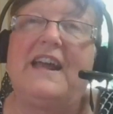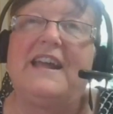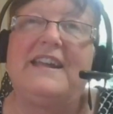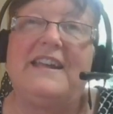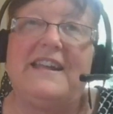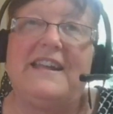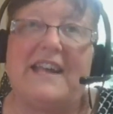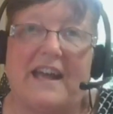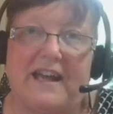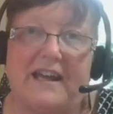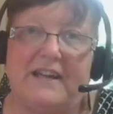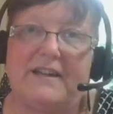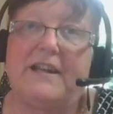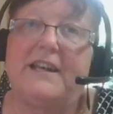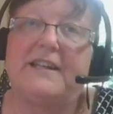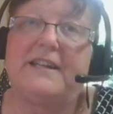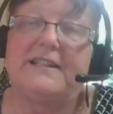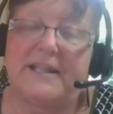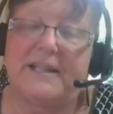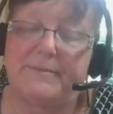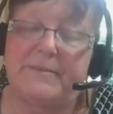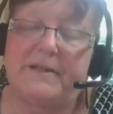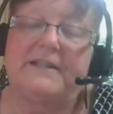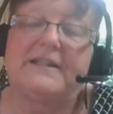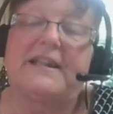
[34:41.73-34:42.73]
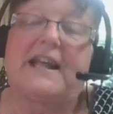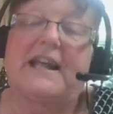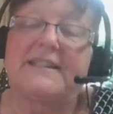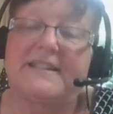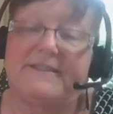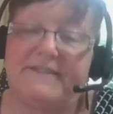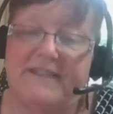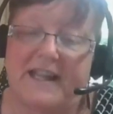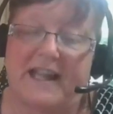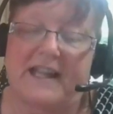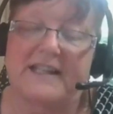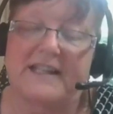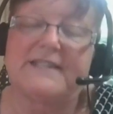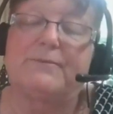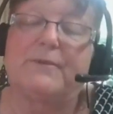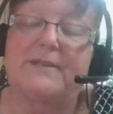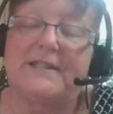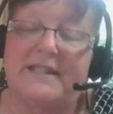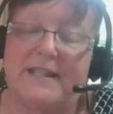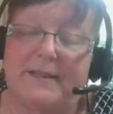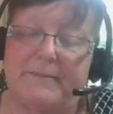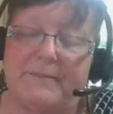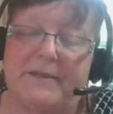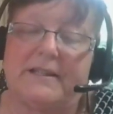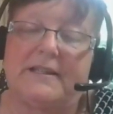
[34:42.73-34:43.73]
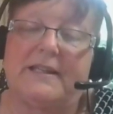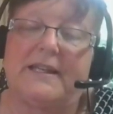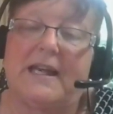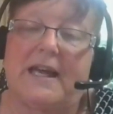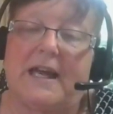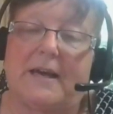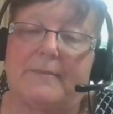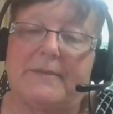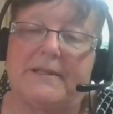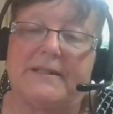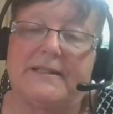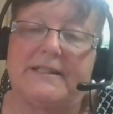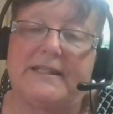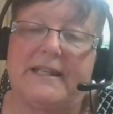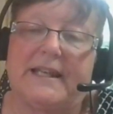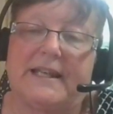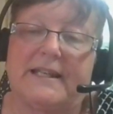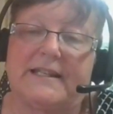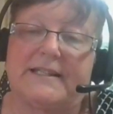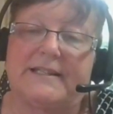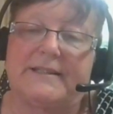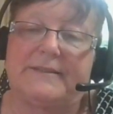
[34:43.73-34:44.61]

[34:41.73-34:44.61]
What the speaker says: That's what typically happens. Yes.